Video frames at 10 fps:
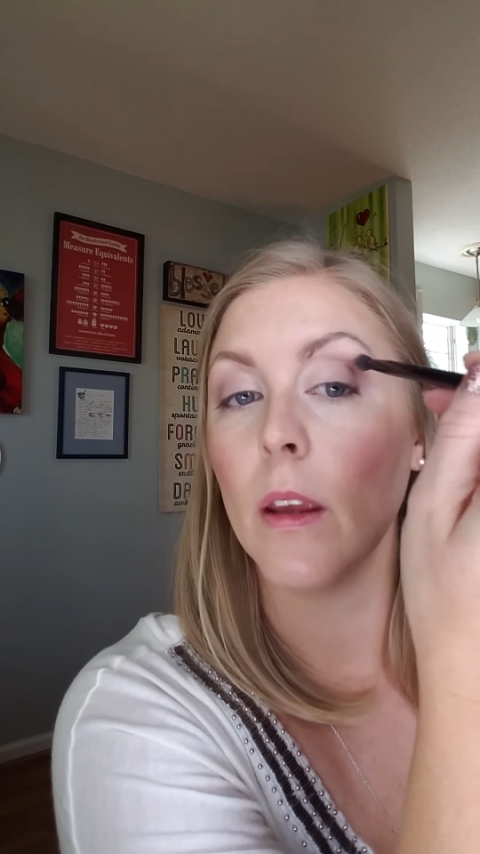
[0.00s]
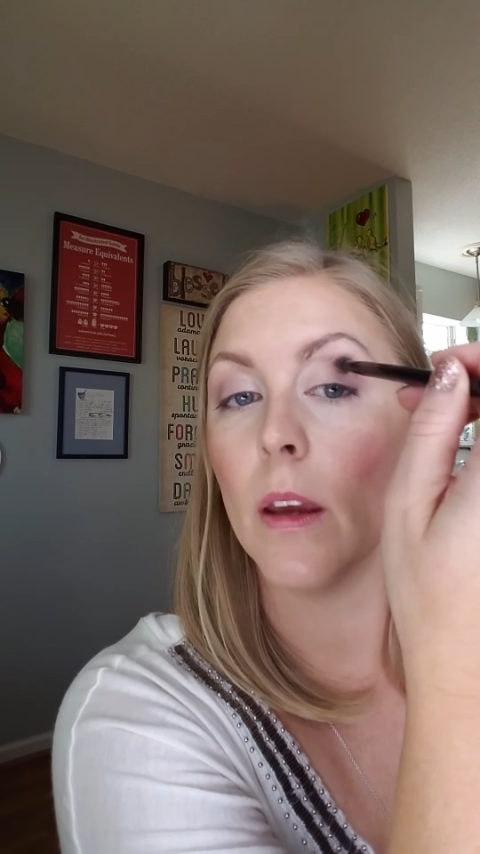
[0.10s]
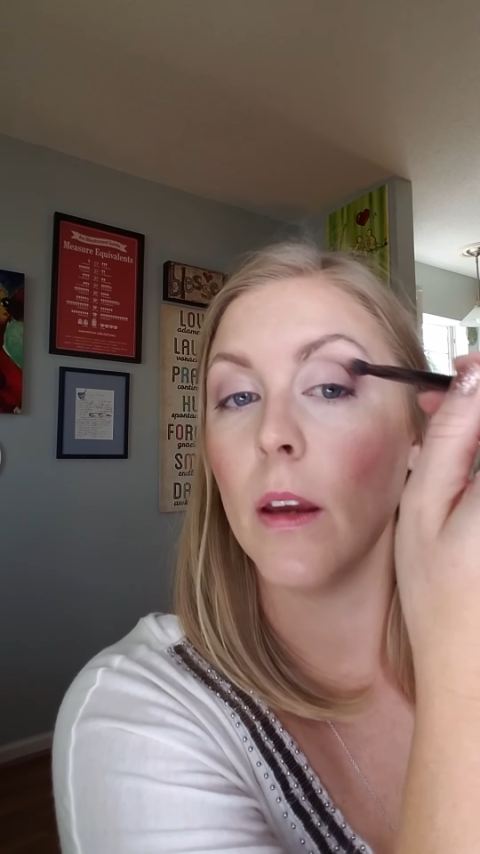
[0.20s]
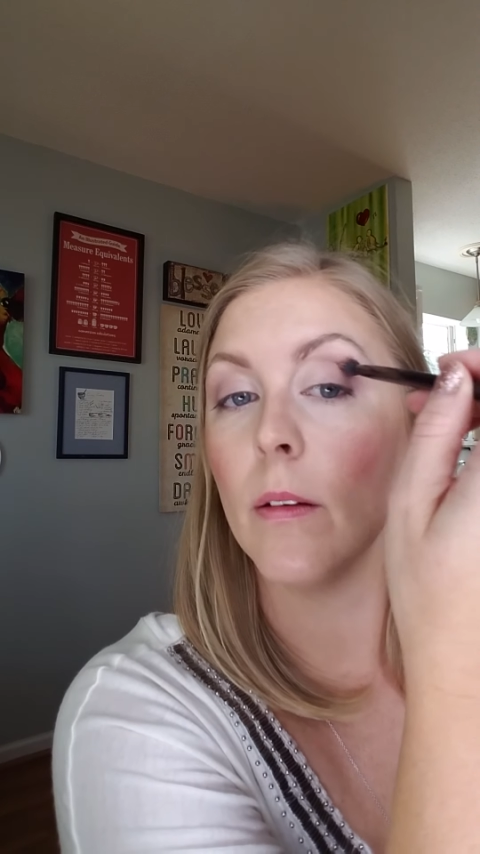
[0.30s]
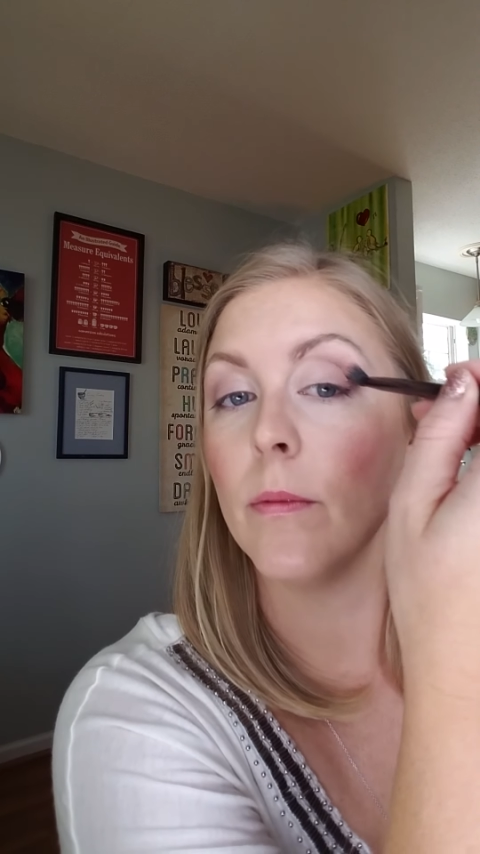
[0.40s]

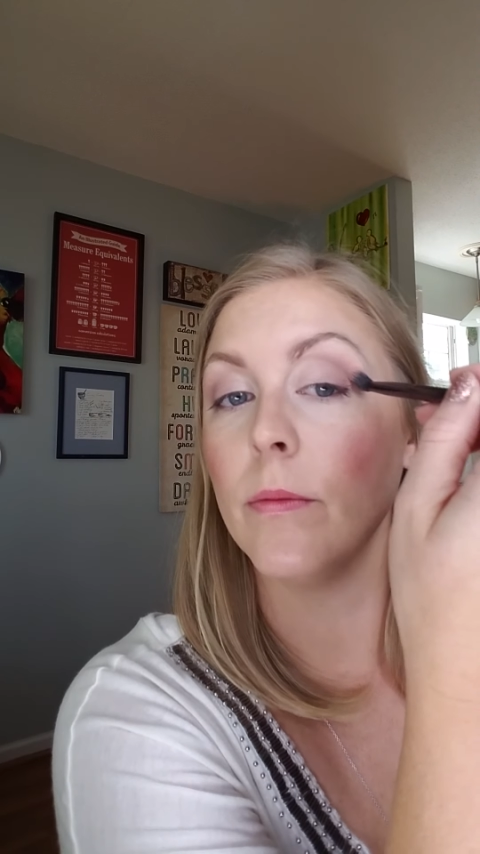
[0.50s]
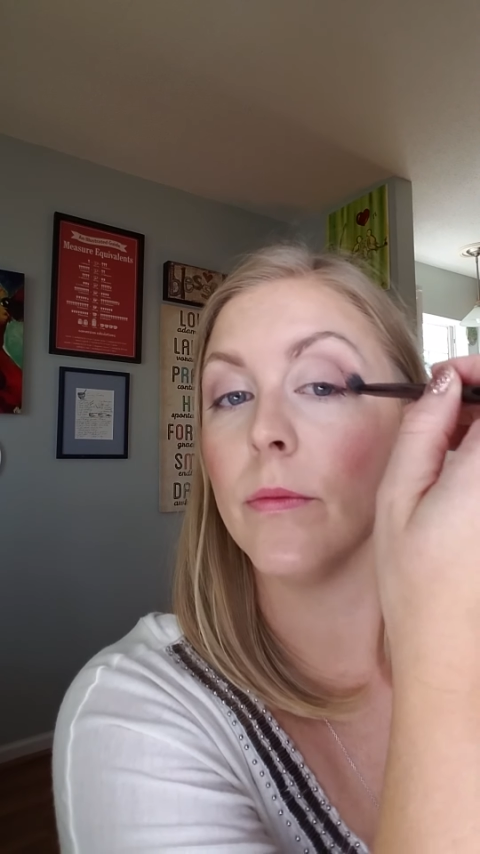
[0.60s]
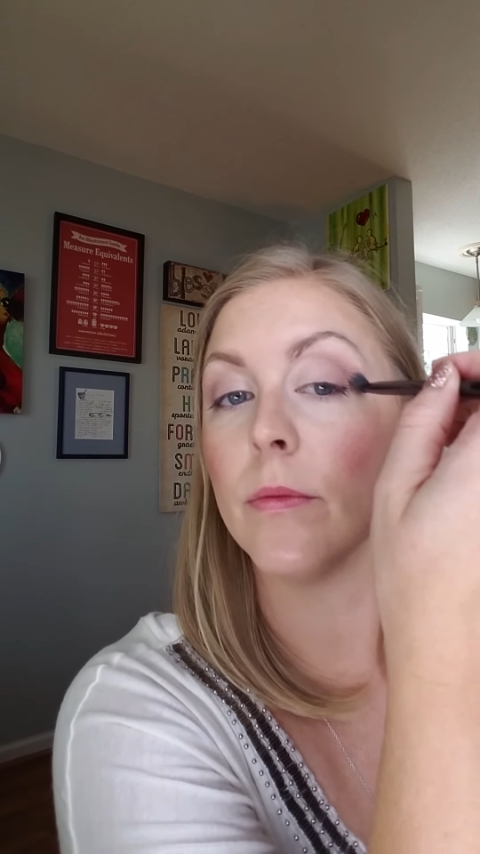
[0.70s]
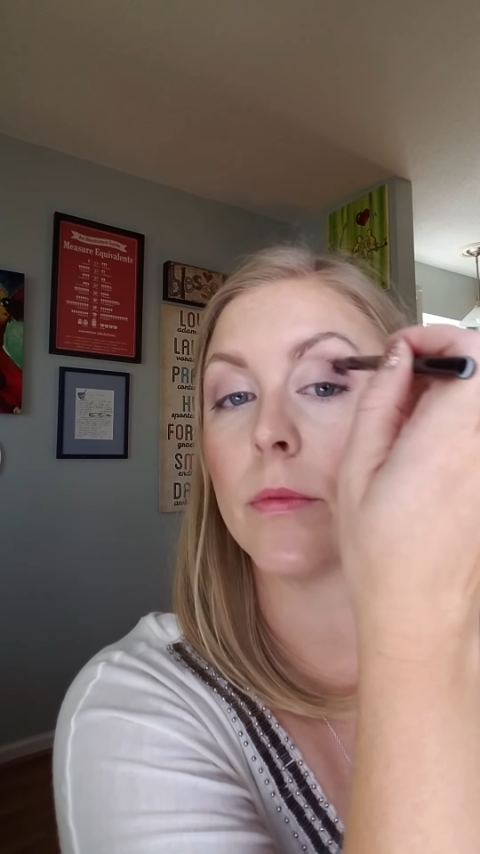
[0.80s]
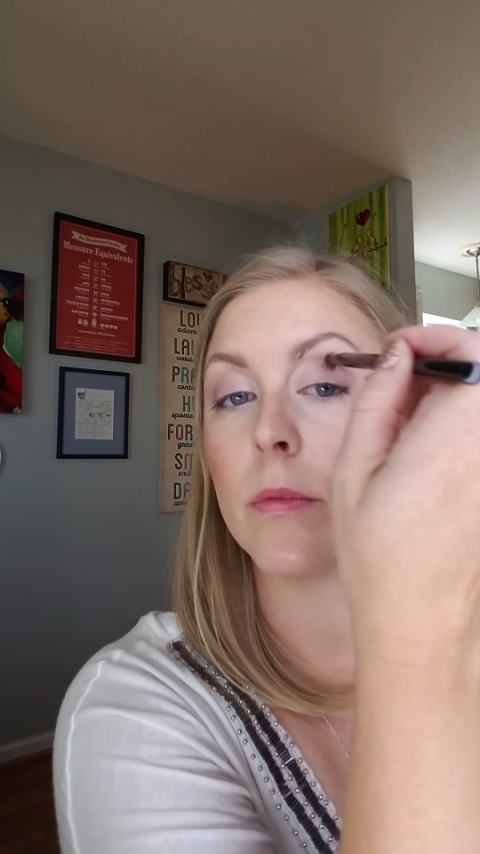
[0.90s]
Okay.
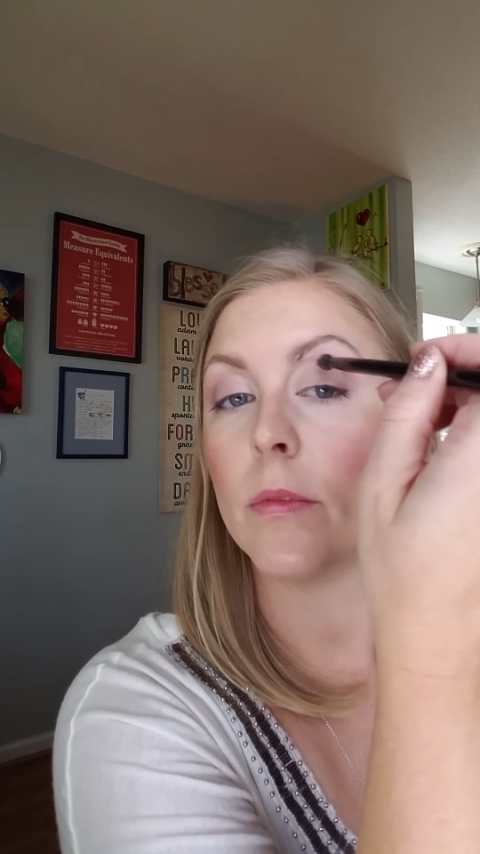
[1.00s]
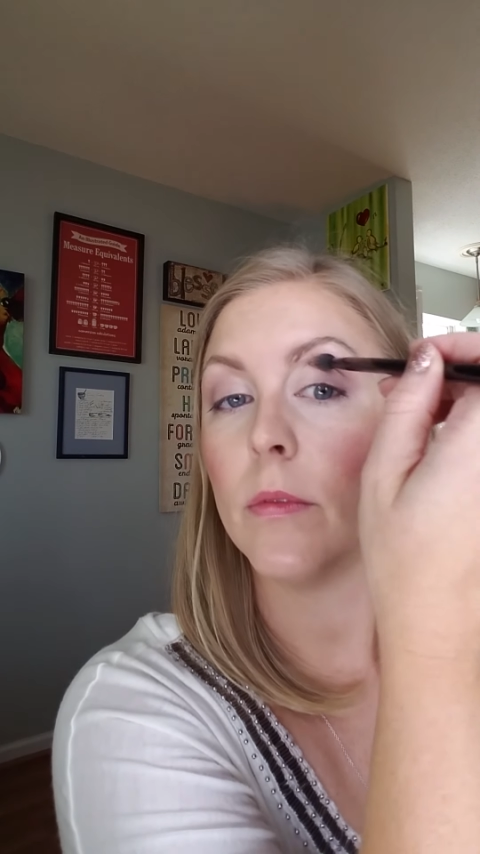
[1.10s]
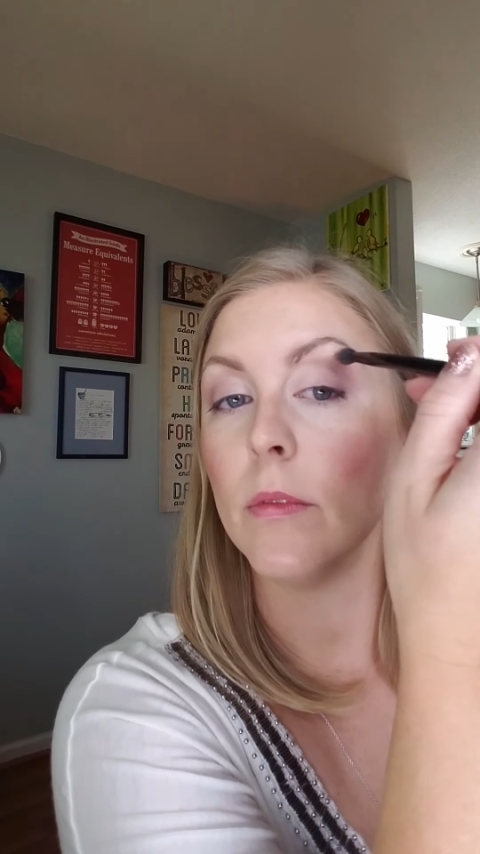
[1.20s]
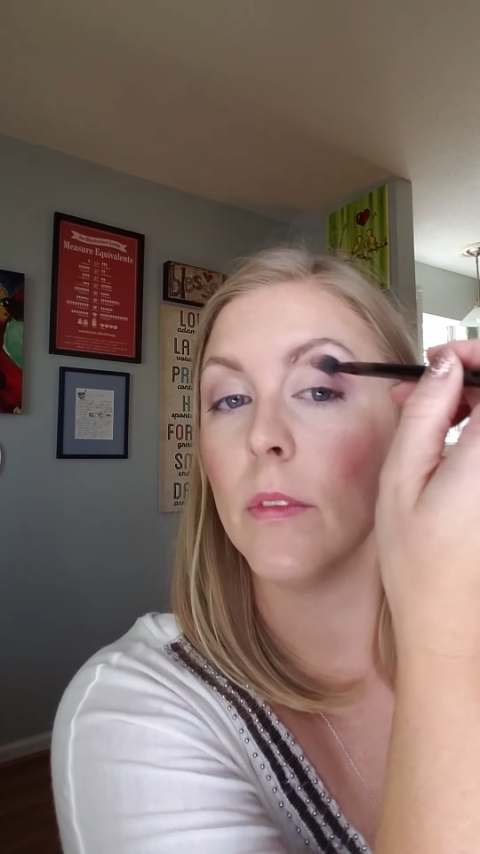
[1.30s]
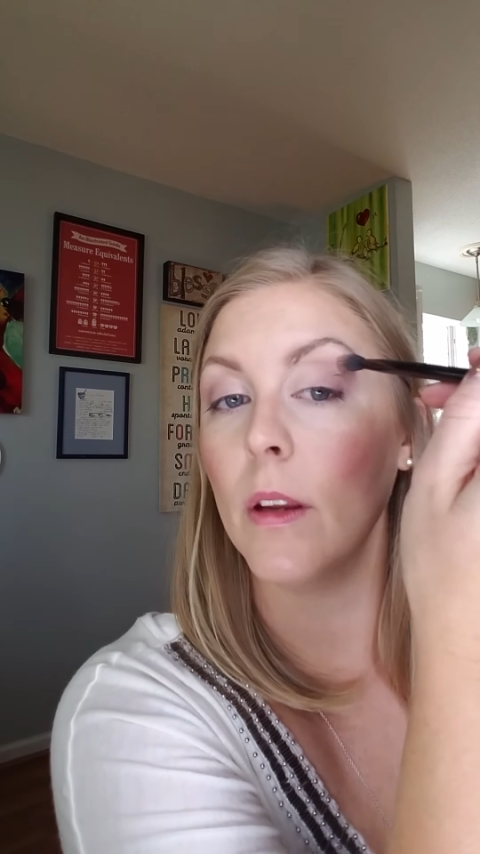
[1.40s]

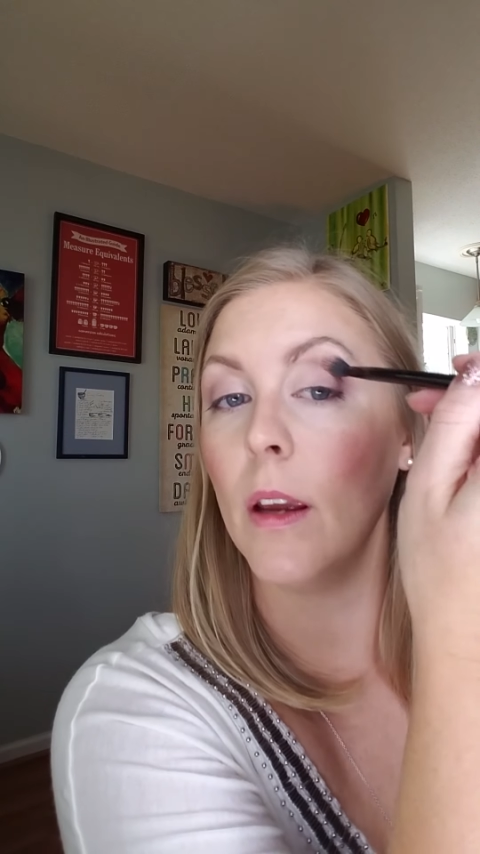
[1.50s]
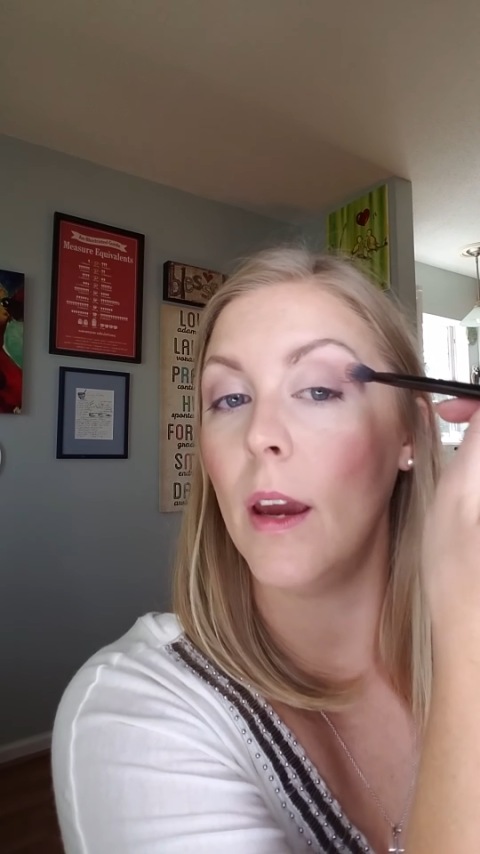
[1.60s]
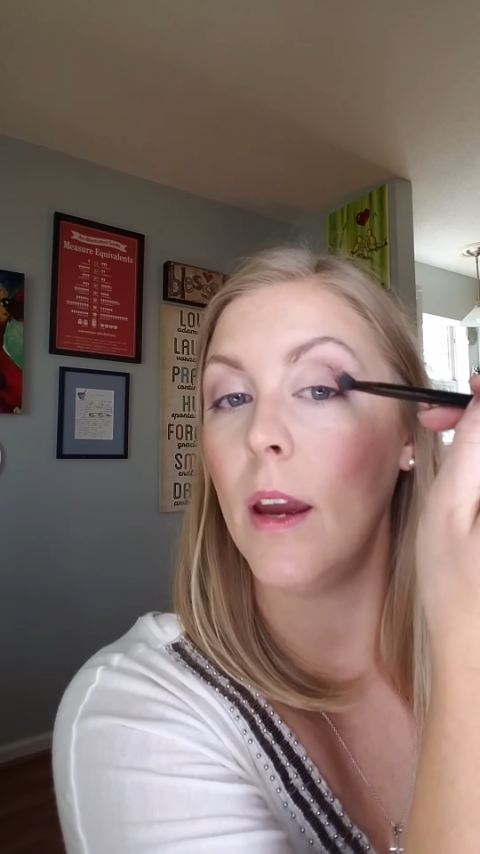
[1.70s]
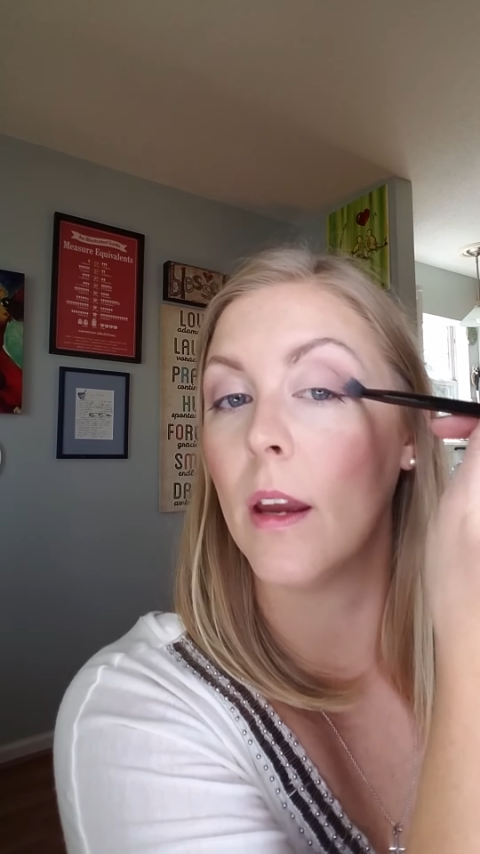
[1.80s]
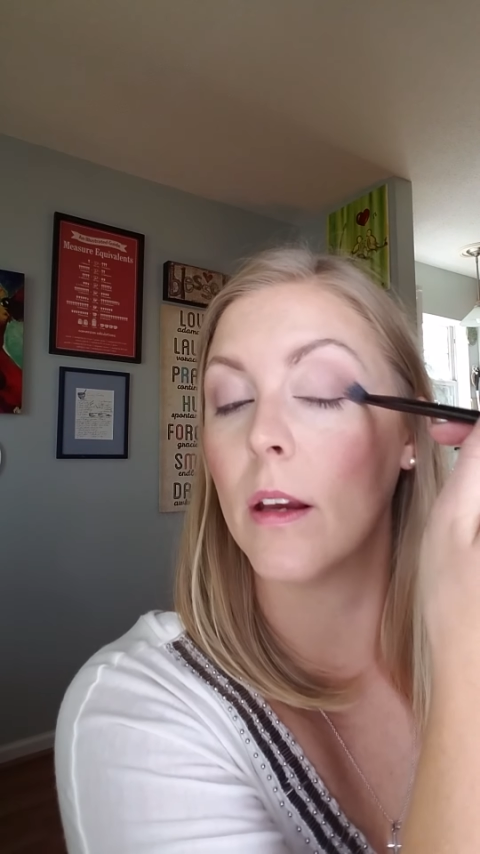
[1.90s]

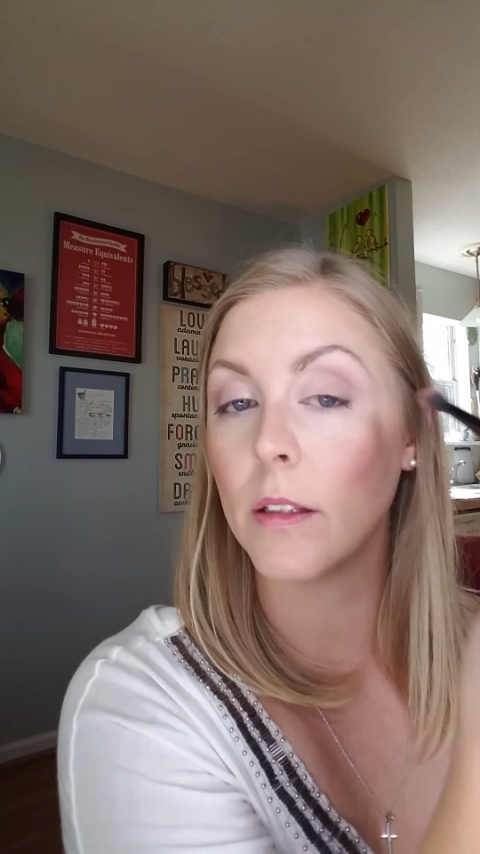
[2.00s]
Okay.